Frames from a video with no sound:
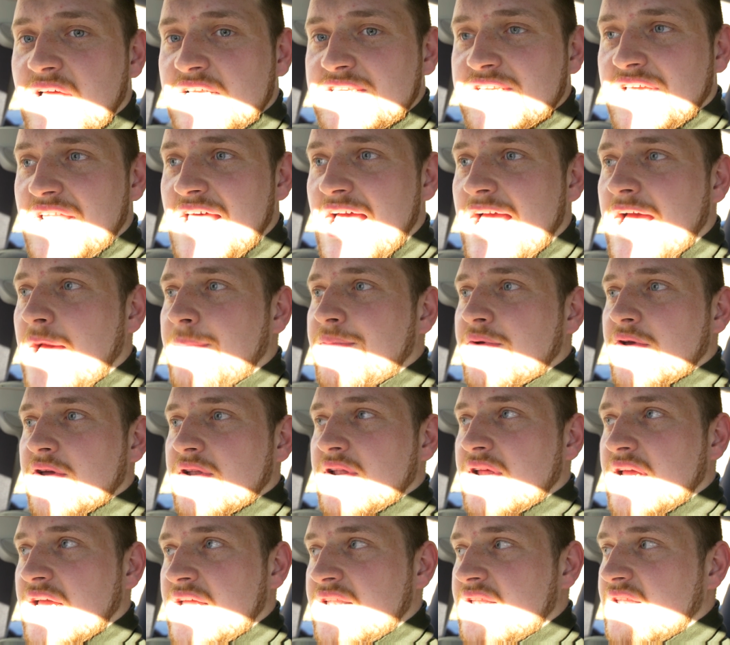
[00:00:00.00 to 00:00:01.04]
That's going to
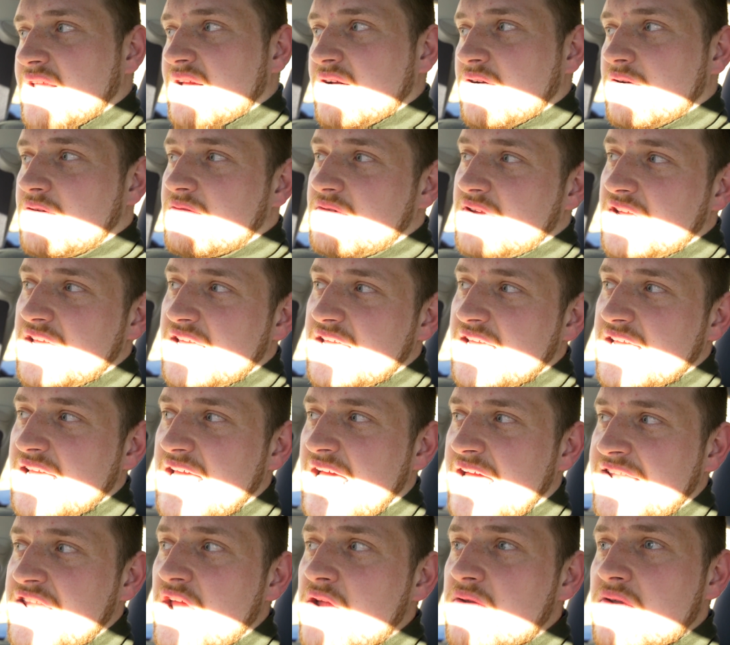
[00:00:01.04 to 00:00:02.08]
happen. And
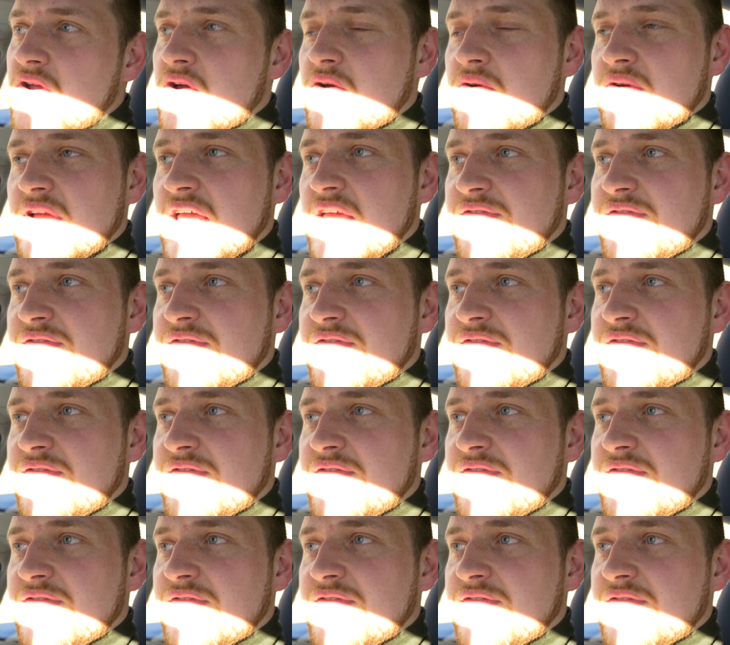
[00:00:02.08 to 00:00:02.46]
I don't know